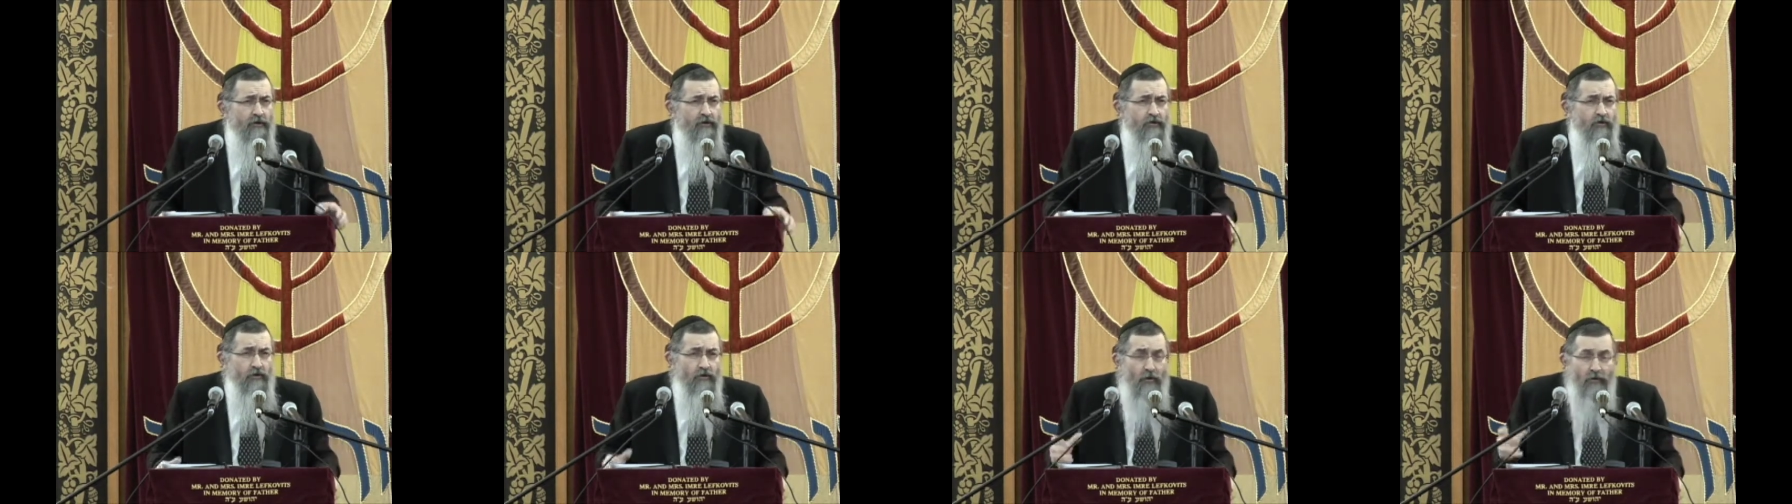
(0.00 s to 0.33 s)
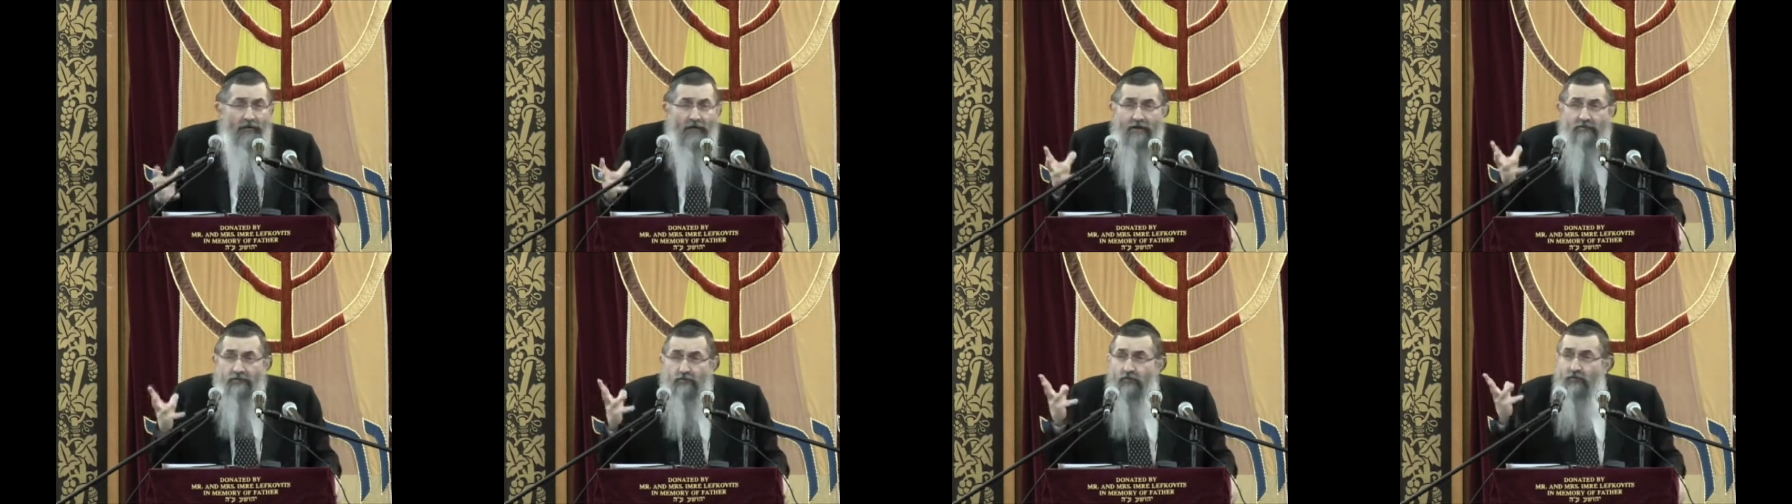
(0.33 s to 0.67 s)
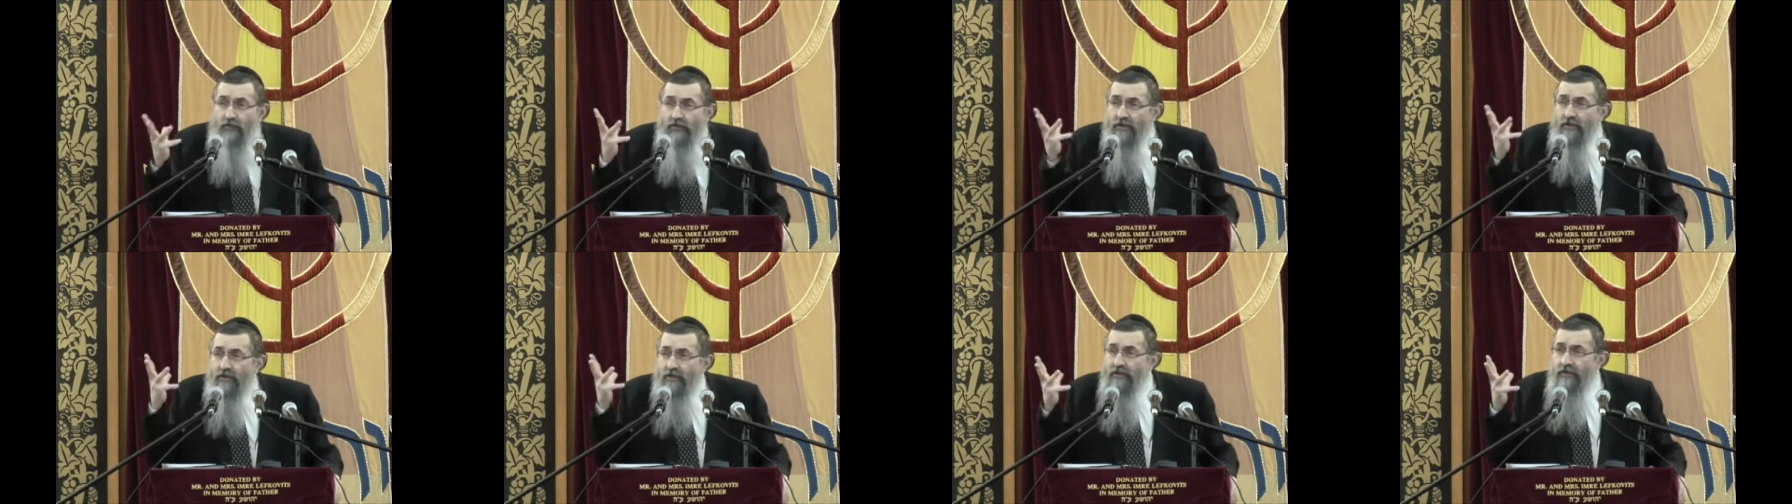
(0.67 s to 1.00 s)
You know what
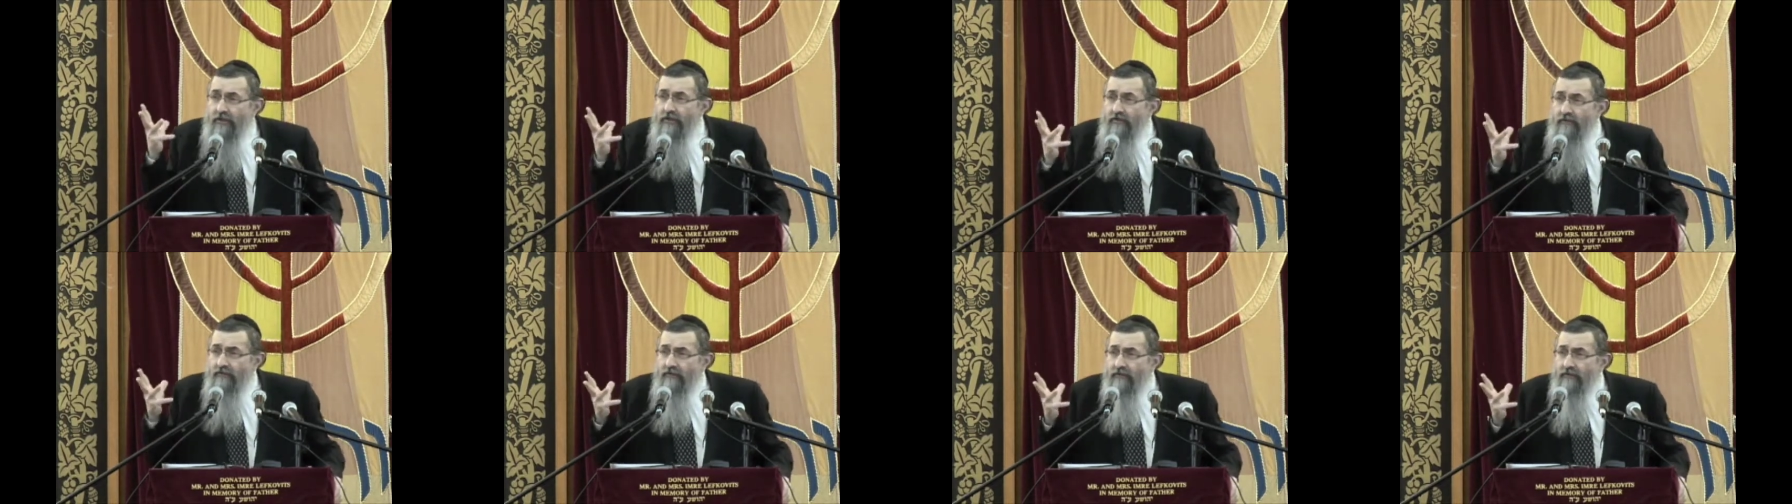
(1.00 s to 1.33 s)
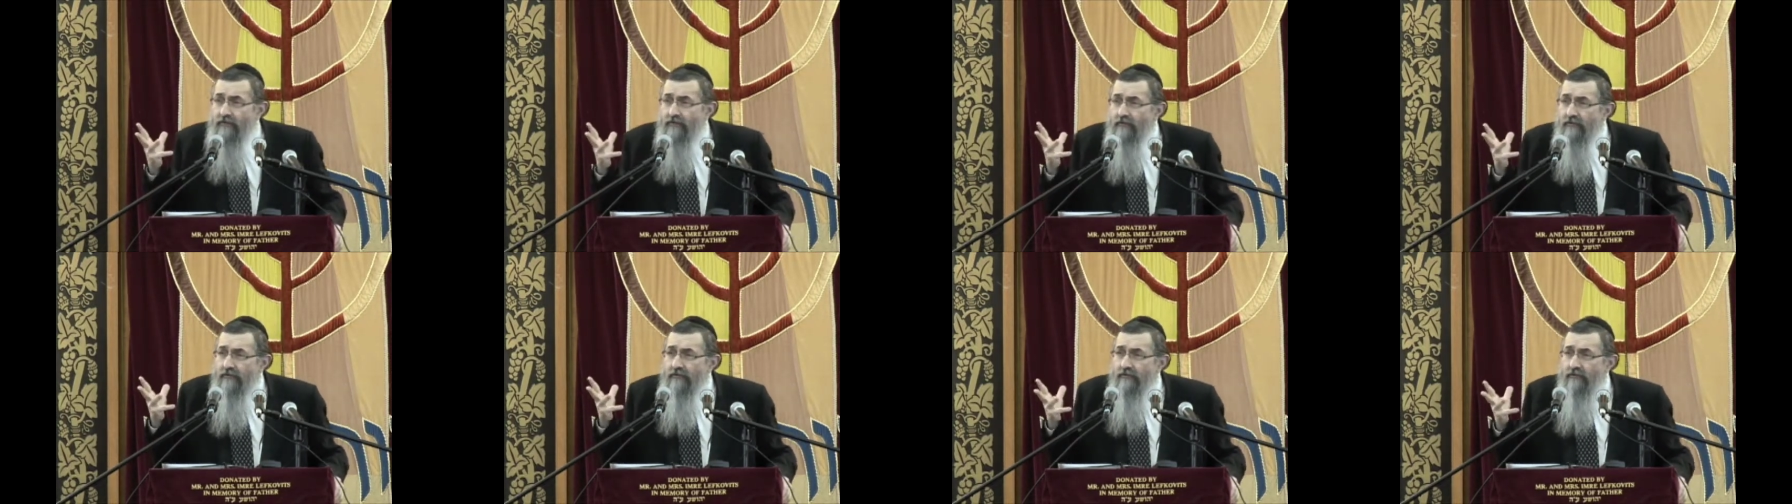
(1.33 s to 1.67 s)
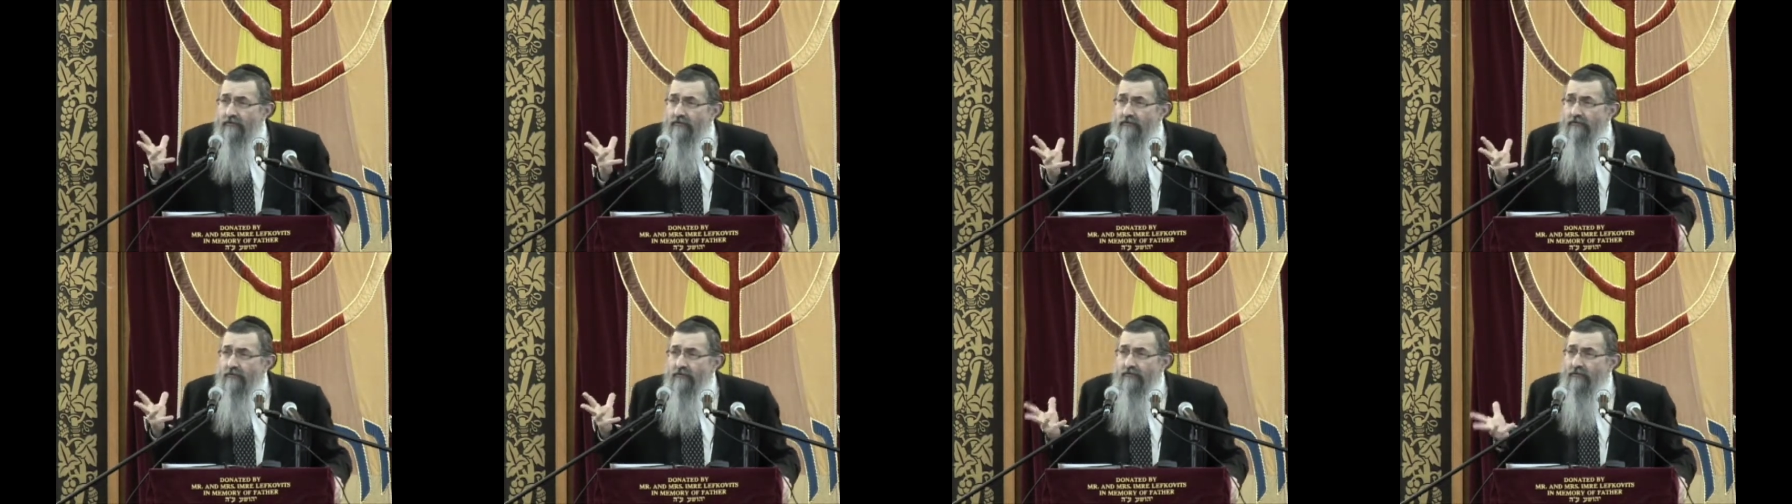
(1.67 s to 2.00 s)
Adudale is?
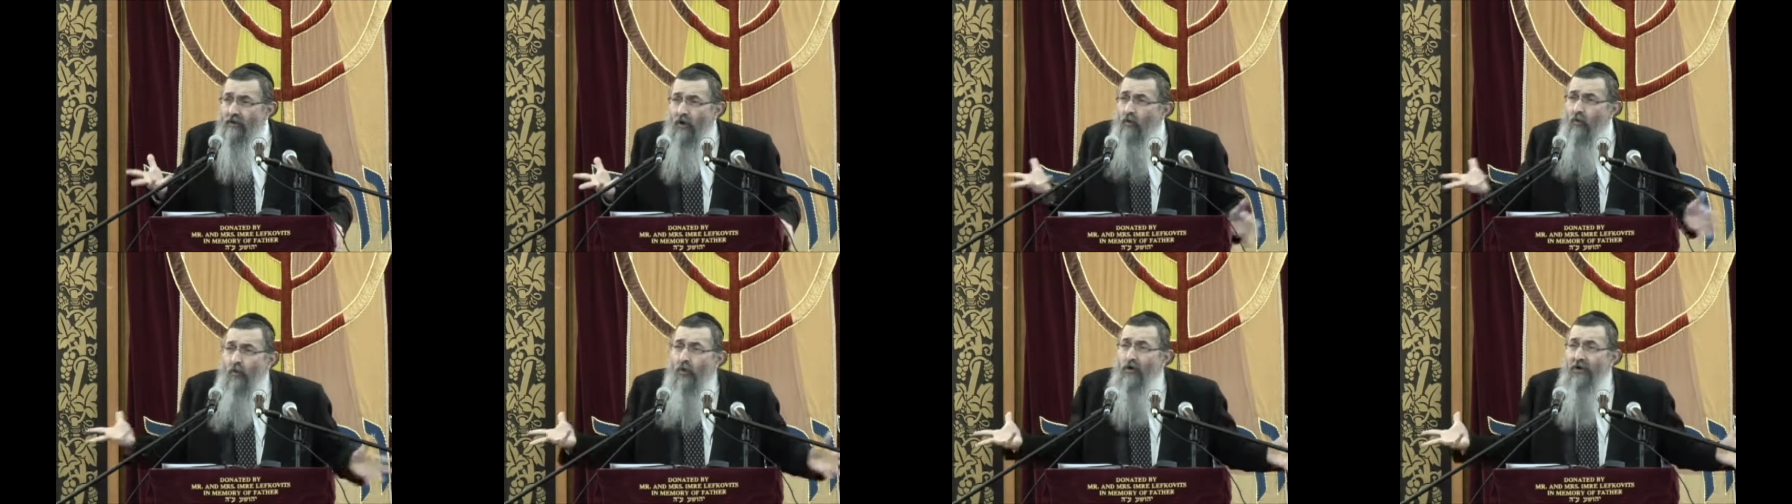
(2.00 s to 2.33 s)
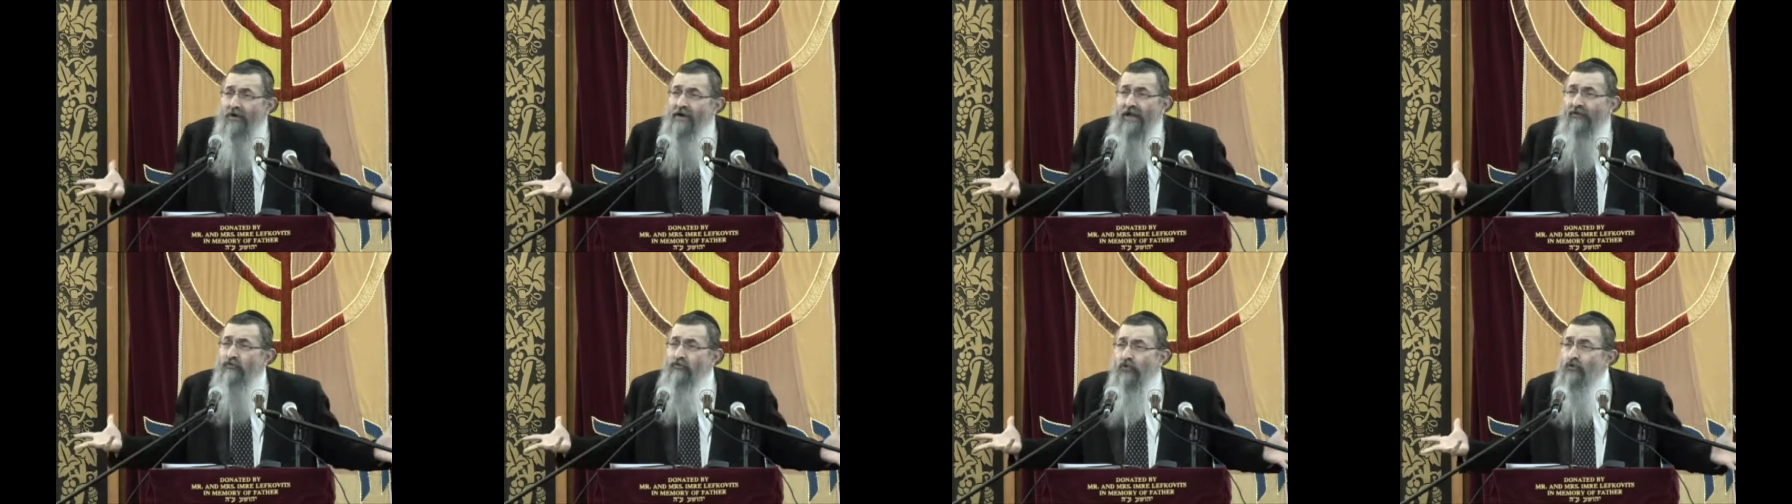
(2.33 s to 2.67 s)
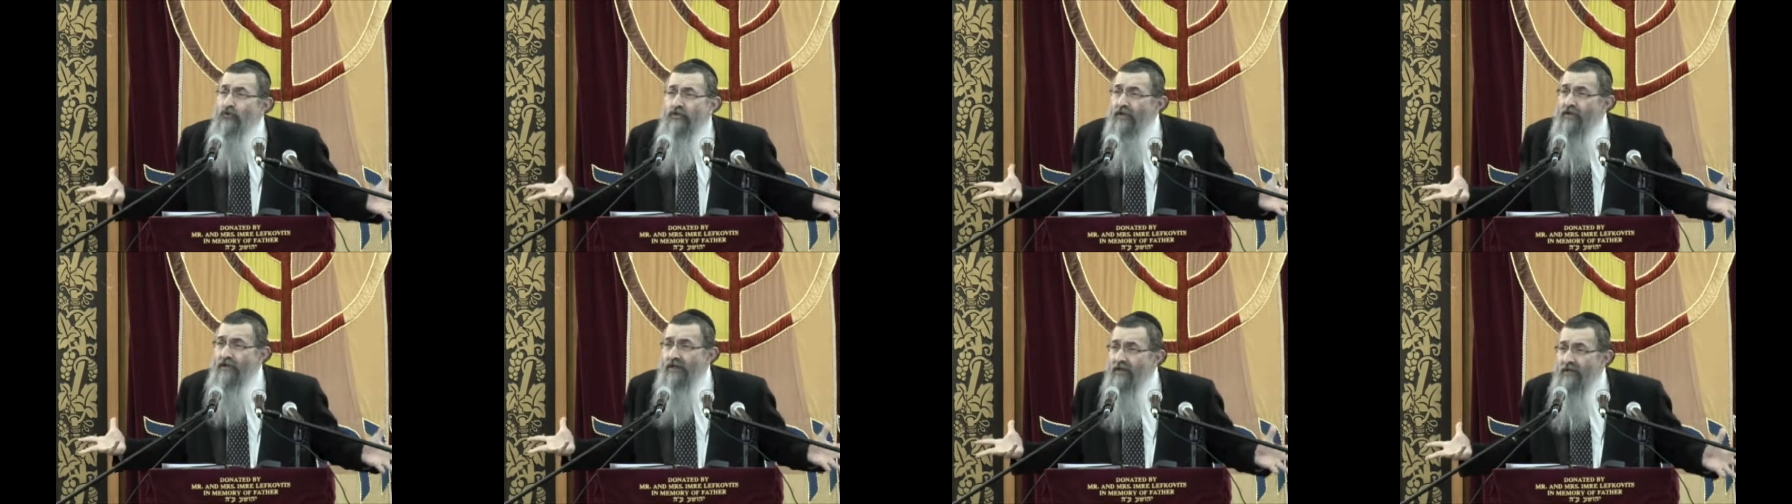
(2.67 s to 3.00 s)
There's no word
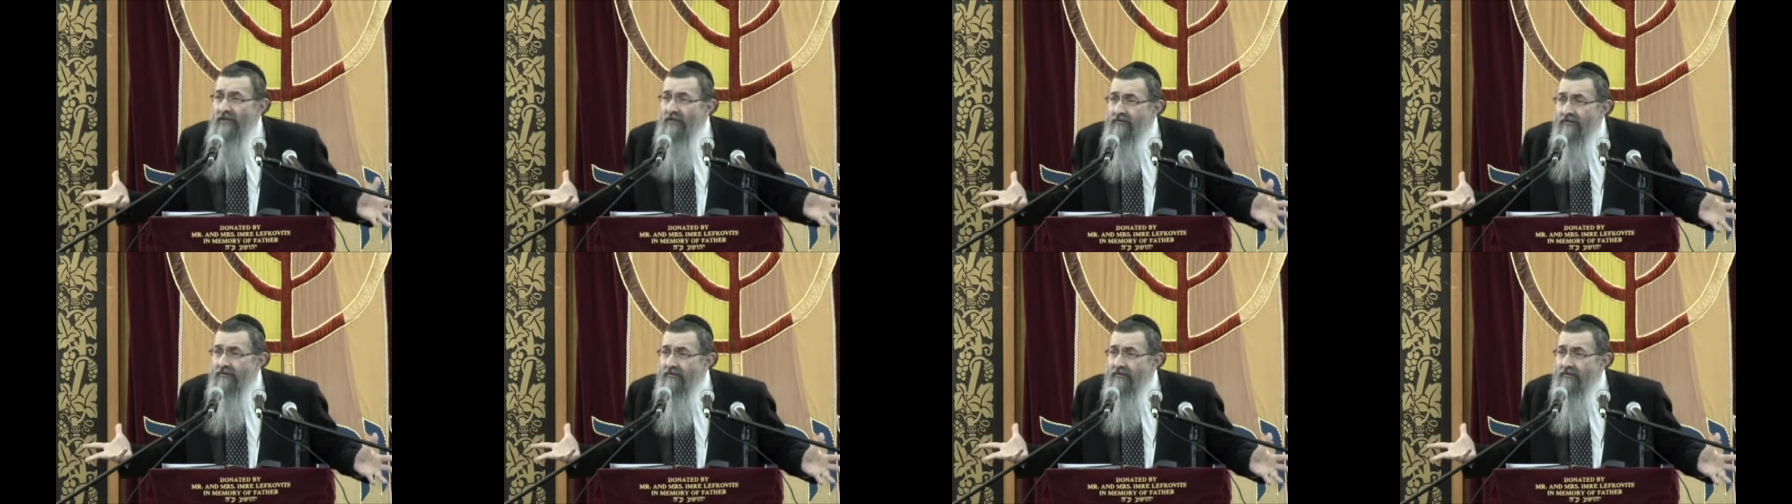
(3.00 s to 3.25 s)
Adudale,